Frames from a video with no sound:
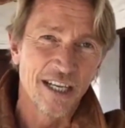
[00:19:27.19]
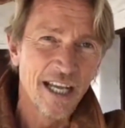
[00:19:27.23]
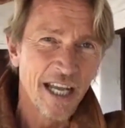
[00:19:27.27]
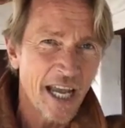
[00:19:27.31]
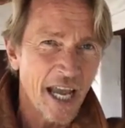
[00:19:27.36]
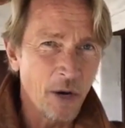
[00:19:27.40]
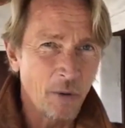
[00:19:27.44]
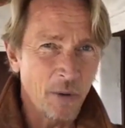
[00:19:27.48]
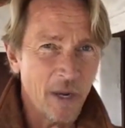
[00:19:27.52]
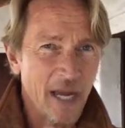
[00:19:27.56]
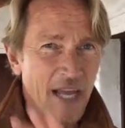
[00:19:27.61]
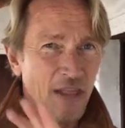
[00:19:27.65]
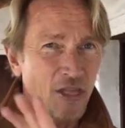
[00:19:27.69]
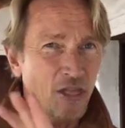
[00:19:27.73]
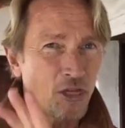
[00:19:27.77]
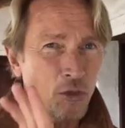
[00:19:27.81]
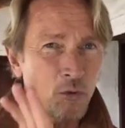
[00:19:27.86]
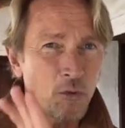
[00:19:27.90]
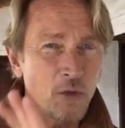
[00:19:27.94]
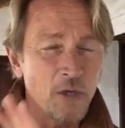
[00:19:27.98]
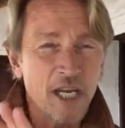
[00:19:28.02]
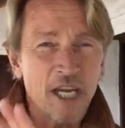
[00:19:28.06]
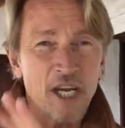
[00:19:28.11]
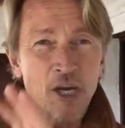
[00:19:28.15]
And we had
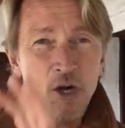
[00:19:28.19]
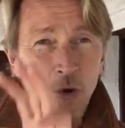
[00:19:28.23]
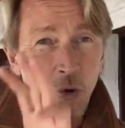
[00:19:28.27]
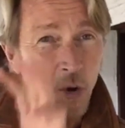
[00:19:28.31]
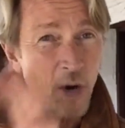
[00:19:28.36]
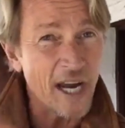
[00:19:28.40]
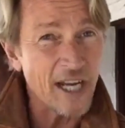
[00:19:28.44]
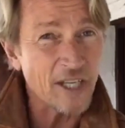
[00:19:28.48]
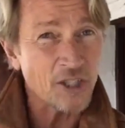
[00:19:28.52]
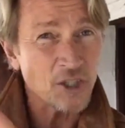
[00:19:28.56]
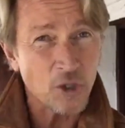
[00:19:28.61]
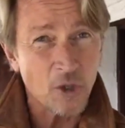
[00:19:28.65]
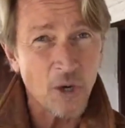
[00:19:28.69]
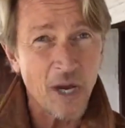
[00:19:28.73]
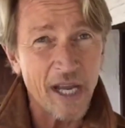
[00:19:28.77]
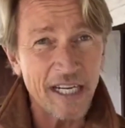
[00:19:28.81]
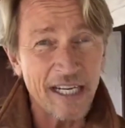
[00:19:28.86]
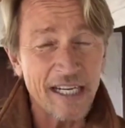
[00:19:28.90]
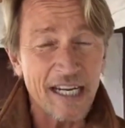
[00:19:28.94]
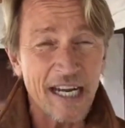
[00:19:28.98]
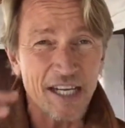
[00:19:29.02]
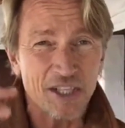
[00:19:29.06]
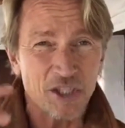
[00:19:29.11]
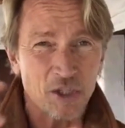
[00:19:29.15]
3 great training
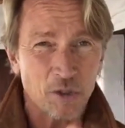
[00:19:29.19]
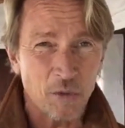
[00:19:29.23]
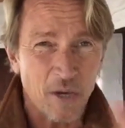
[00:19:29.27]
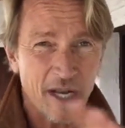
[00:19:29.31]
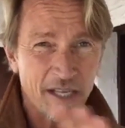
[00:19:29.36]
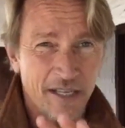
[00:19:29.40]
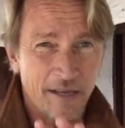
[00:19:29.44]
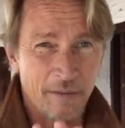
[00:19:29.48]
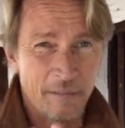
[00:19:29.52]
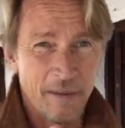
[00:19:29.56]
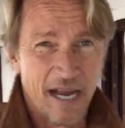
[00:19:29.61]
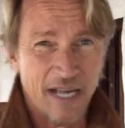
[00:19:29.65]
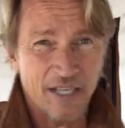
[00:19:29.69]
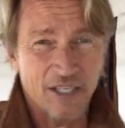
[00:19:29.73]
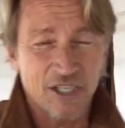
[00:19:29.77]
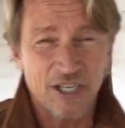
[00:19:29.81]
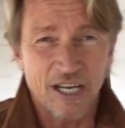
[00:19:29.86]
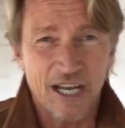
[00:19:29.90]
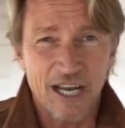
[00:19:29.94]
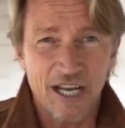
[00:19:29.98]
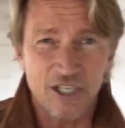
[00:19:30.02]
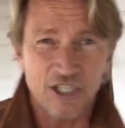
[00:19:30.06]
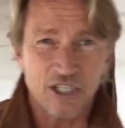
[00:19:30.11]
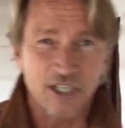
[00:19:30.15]
days around the
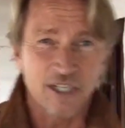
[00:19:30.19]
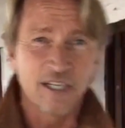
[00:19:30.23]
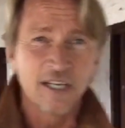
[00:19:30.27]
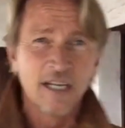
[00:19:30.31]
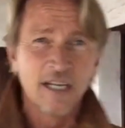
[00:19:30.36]
imagination.